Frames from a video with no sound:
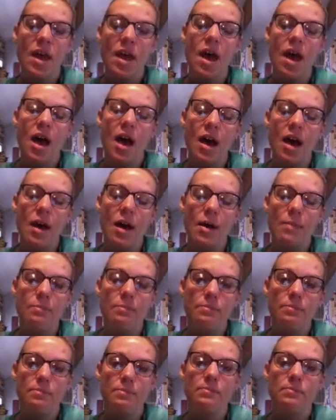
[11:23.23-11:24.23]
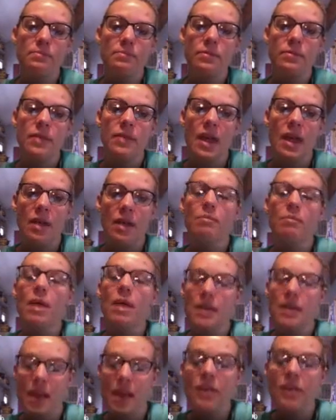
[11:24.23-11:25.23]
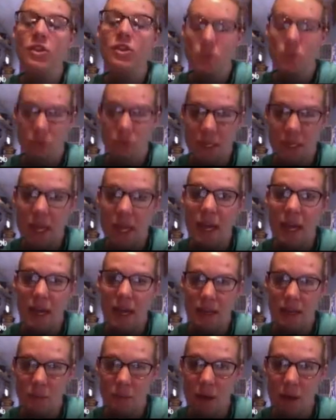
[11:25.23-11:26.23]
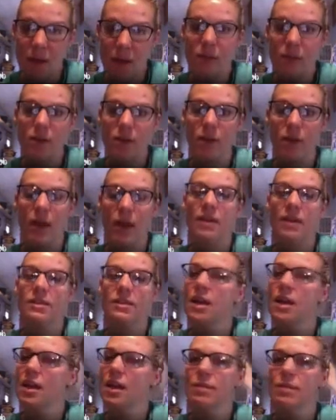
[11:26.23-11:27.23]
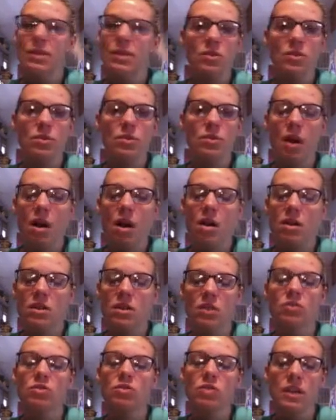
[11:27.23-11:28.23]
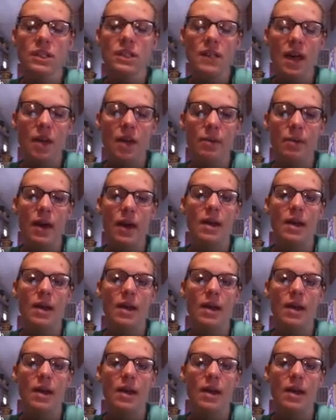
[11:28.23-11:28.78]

Um, and Tuesday as well. Okay, it's not going to be super hard. Don't stress out about it.